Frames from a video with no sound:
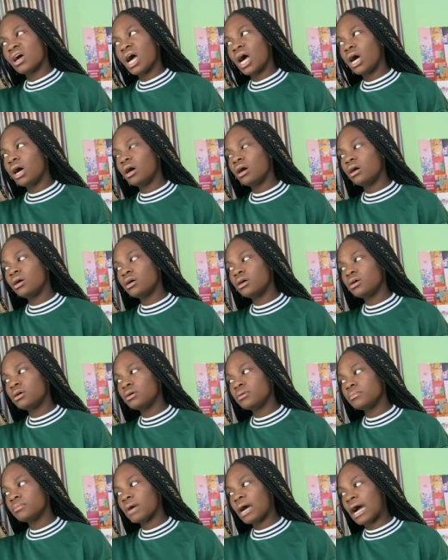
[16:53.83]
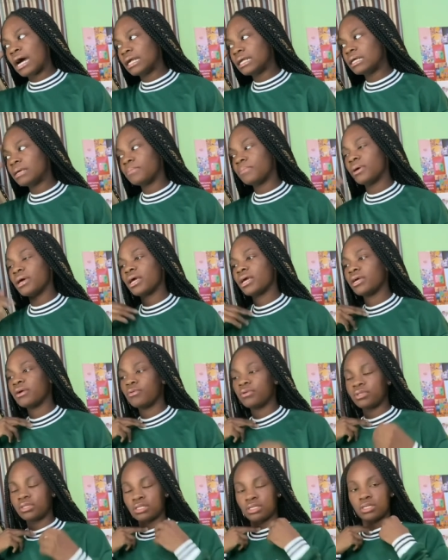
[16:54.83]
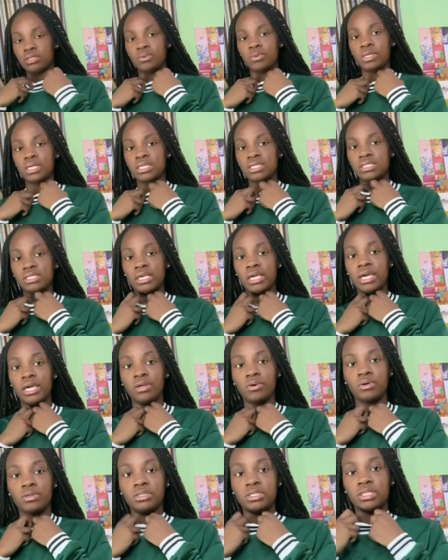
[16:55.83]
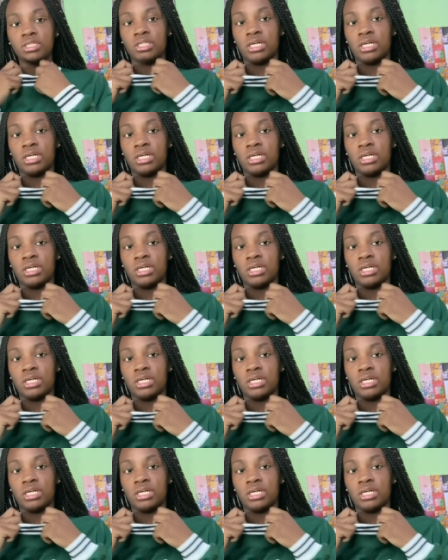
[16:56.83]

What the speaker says: I didn't pay what it said on attention.